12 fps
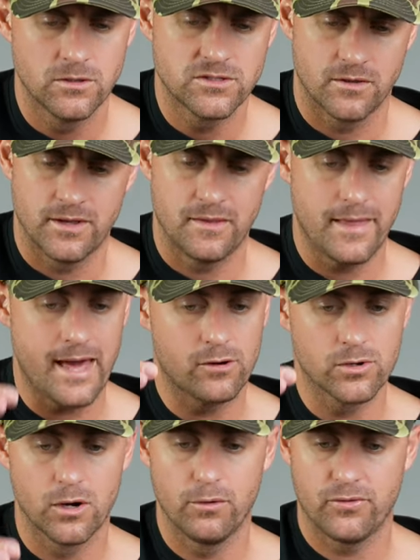So then
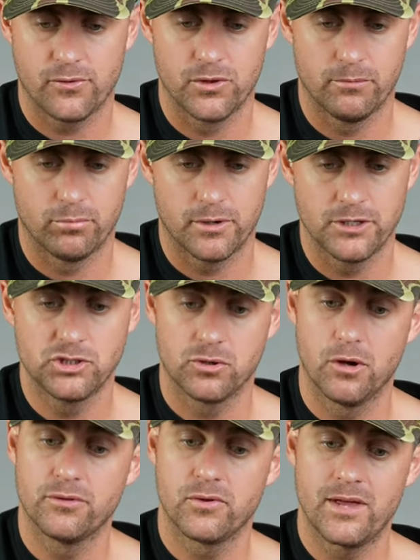that'll go through the bridge.
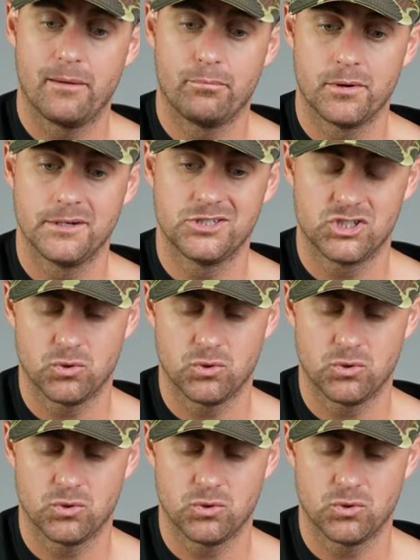You'll go through that bridge